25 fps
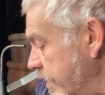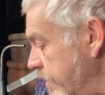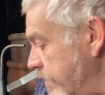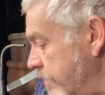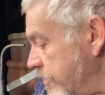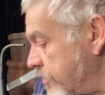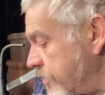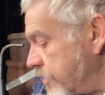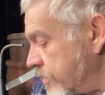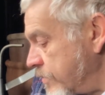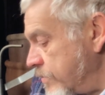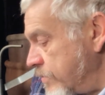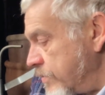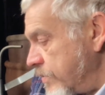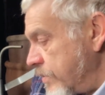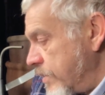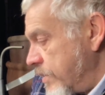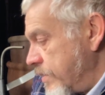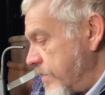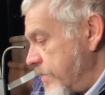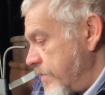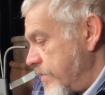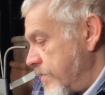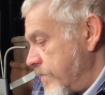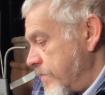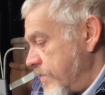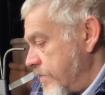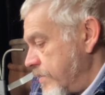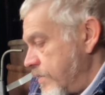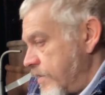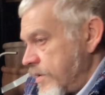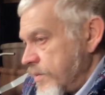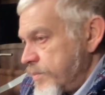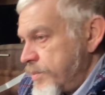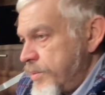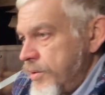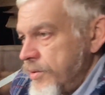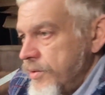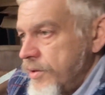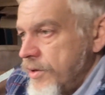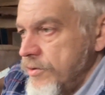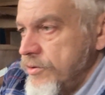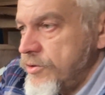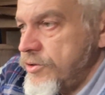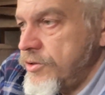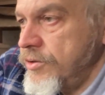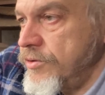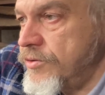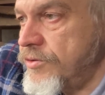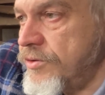So I'll put those
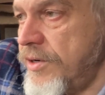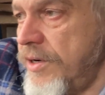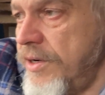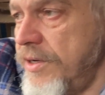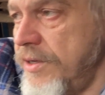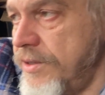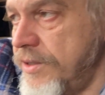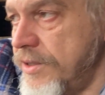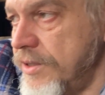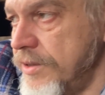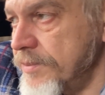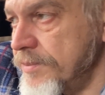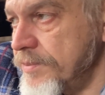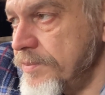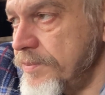two trays